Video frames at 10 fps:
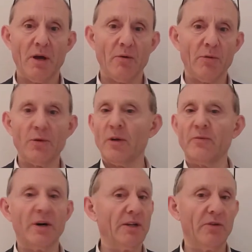with not
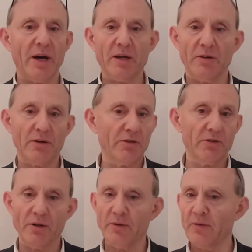very dry conditions
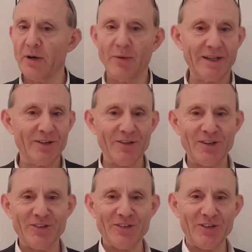and not very wet
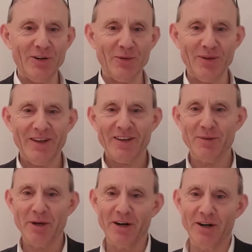conditions, although you
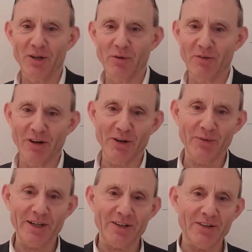might argue we have a lot of
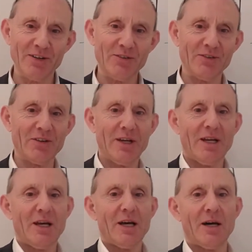wet conditions.
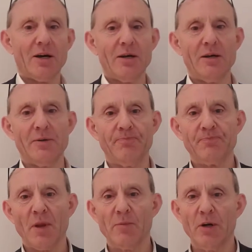But
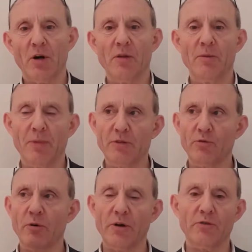the plants
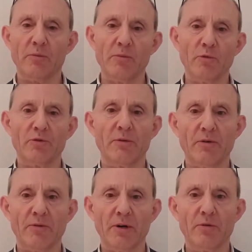we around are mostly
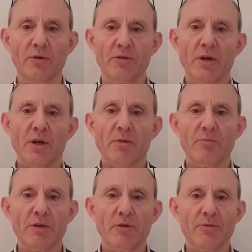referred to as
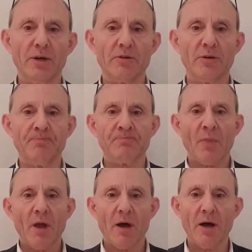mesophytes.
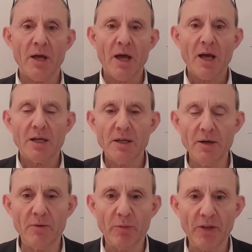
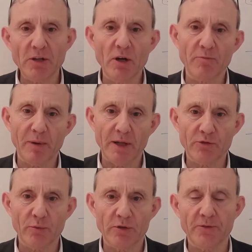But then you have
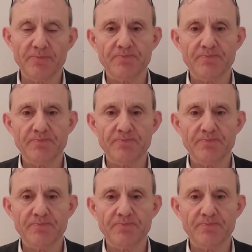plants which